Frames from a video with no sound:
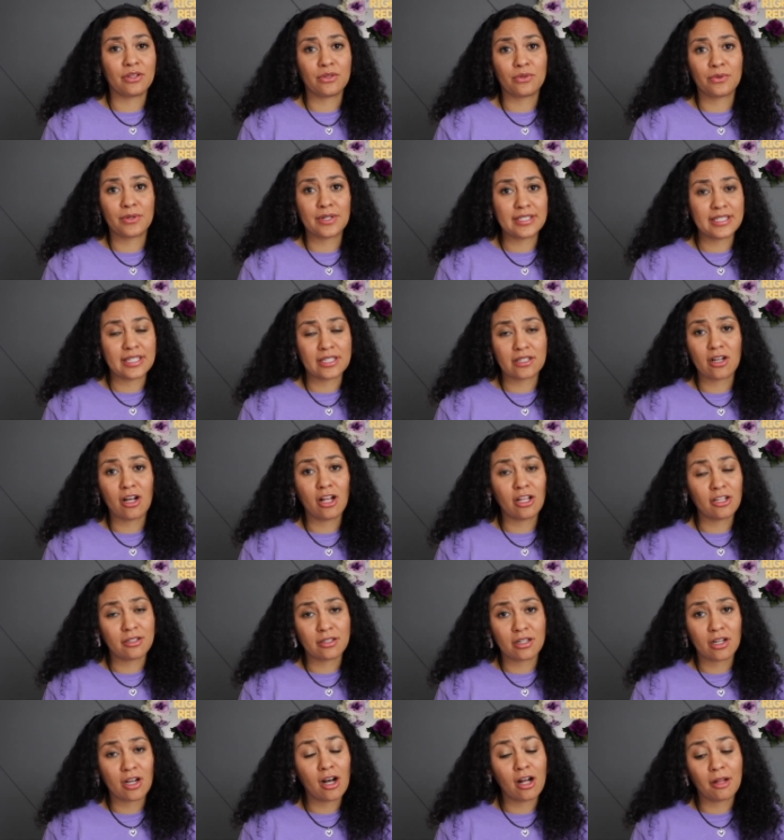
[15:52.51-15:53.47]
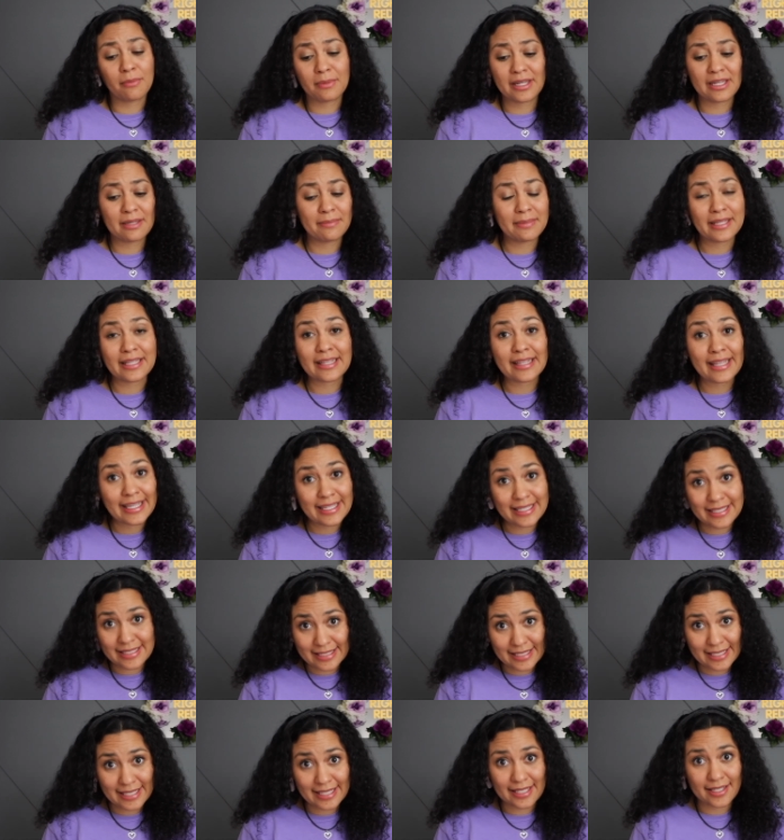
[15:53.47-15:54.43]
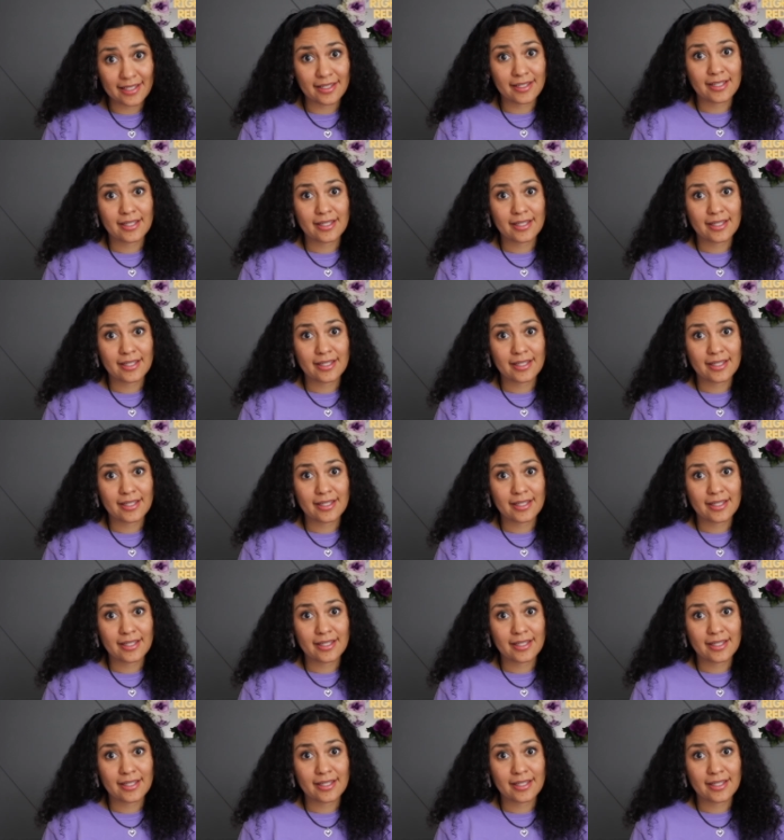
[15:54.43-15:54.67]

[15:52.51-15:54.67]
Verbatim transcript: Lord didn't call, call me to be lazy.